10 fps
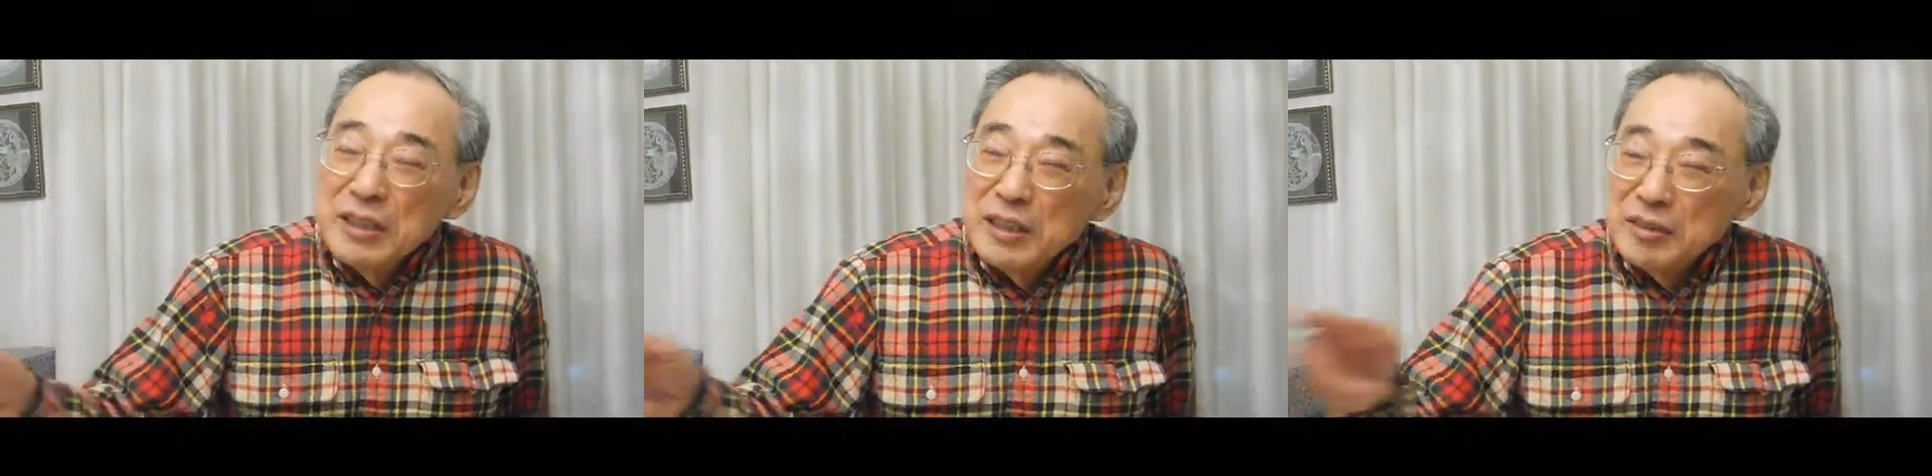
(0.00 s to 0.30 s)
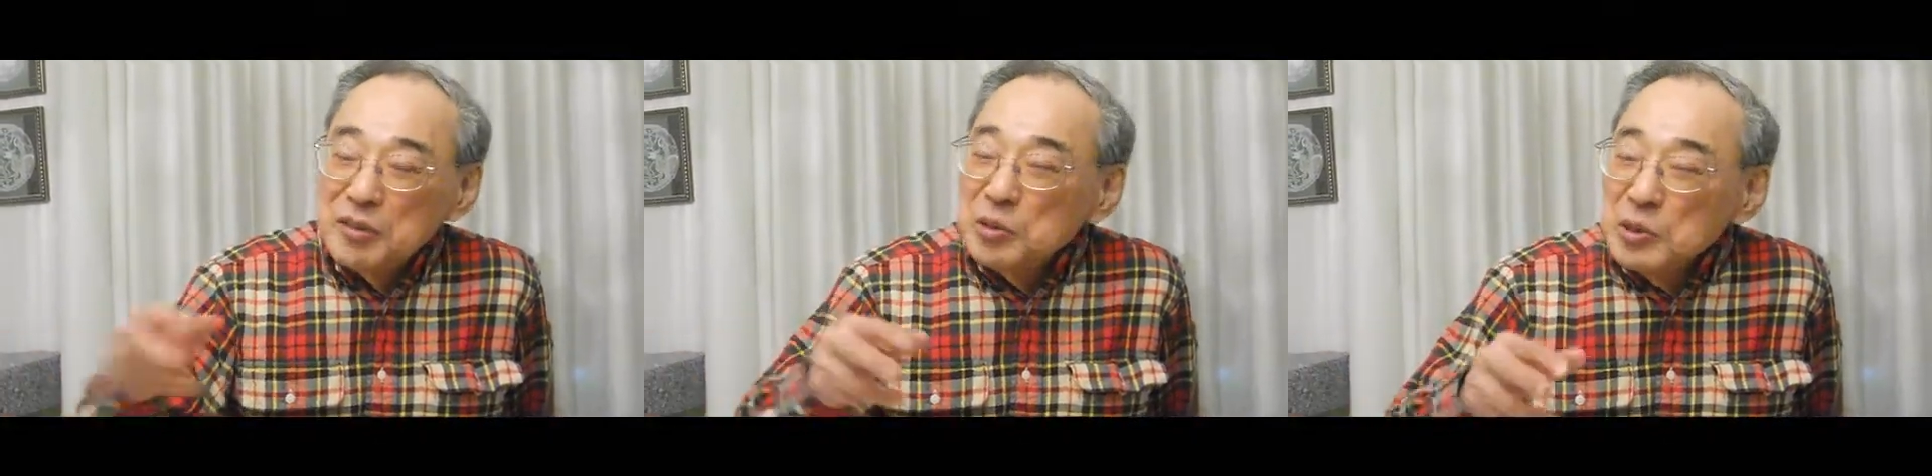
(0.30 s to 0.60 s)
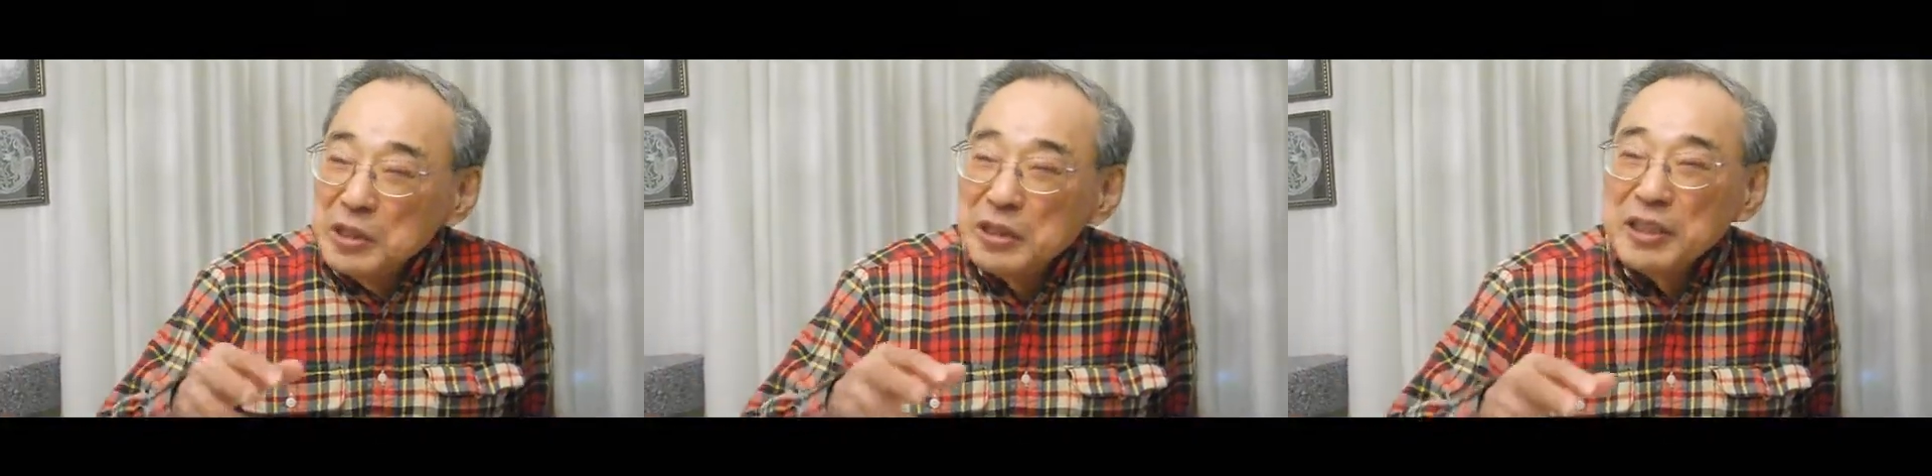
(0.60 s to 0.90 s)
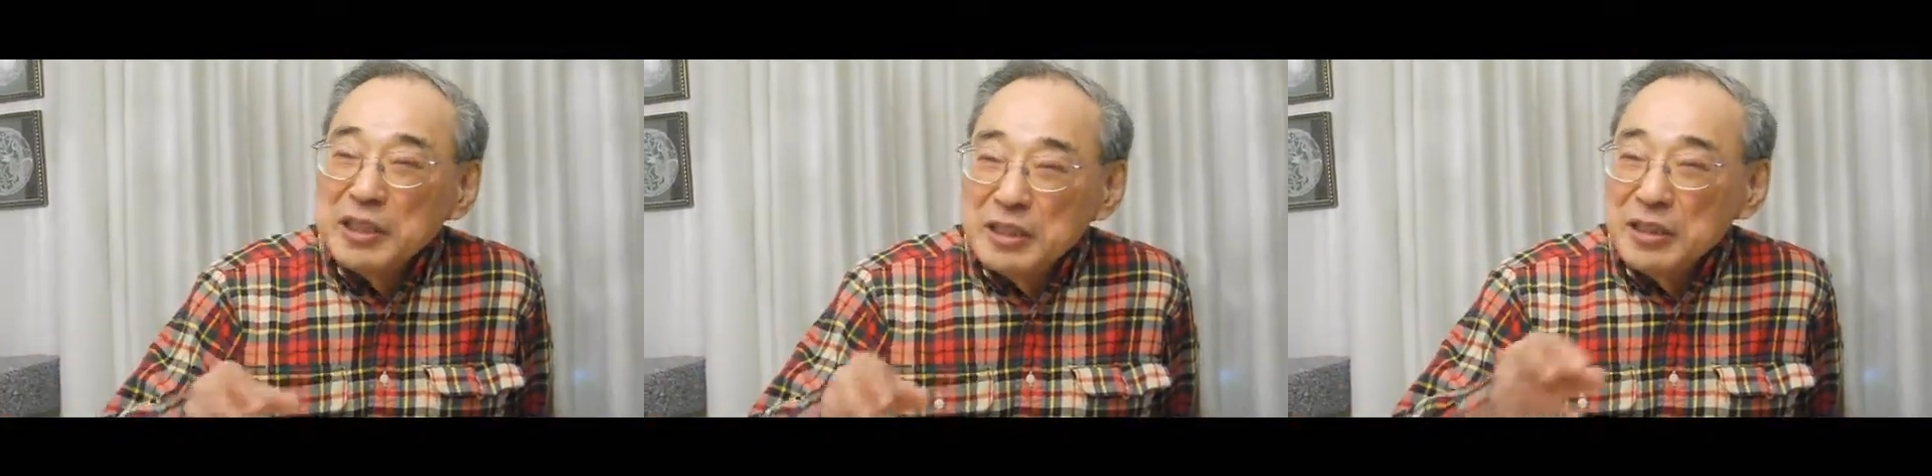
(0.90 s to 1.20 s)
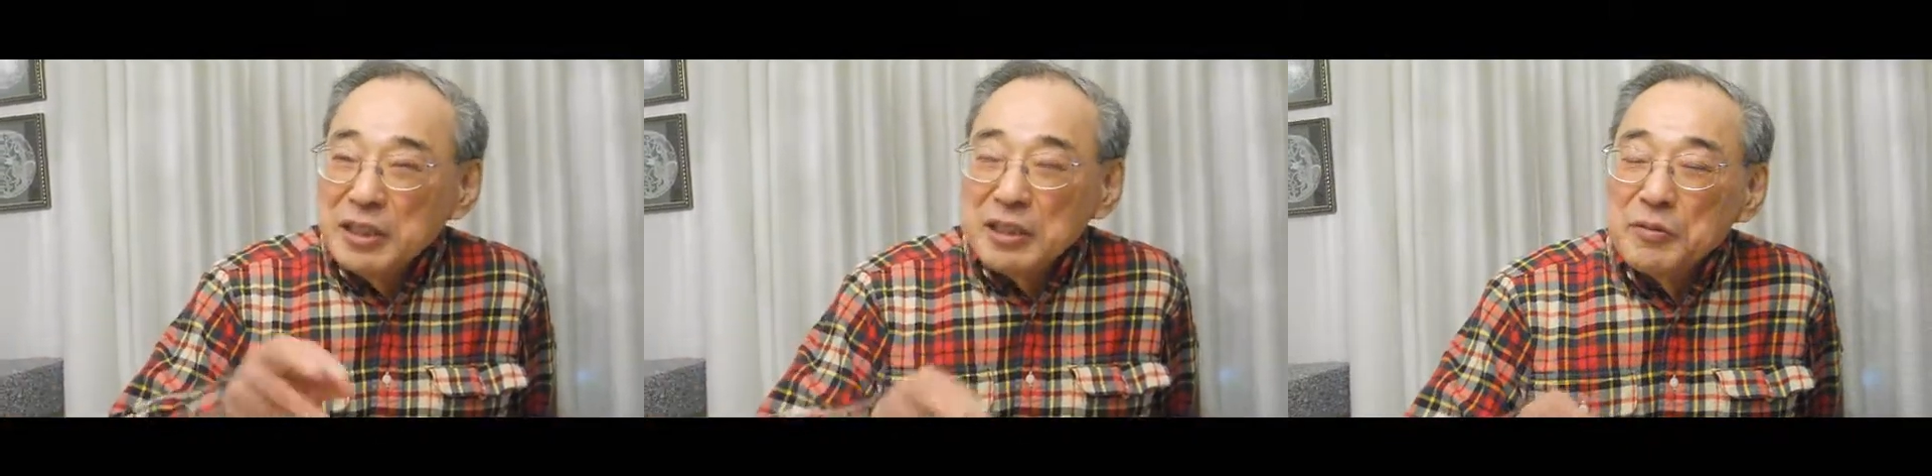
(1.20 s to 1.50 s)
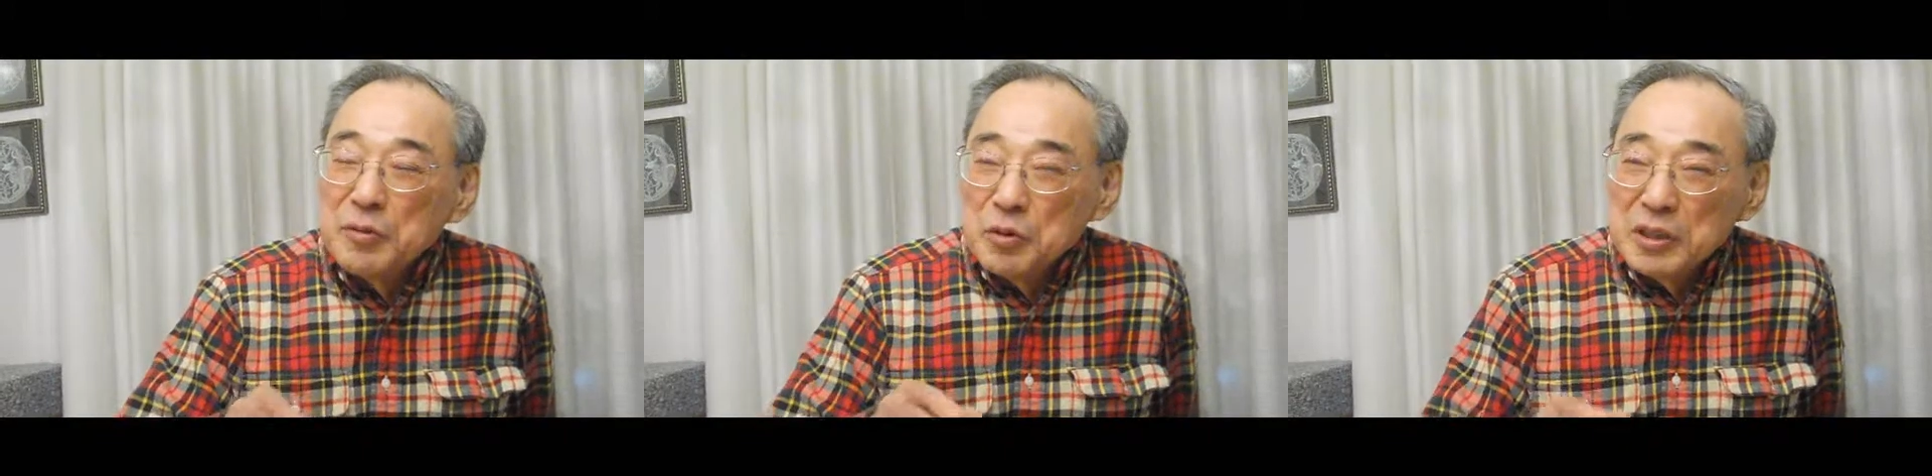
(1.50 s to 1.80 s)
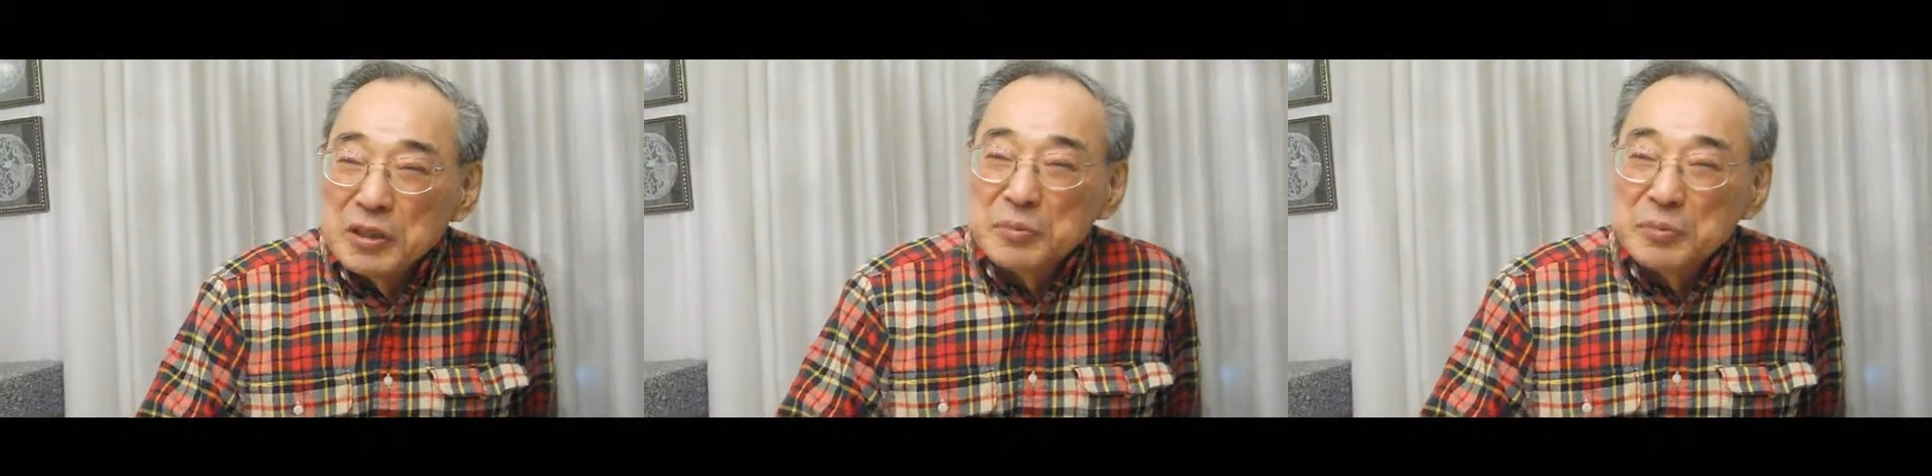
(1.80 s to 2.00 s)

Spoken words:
And Tule Lake, California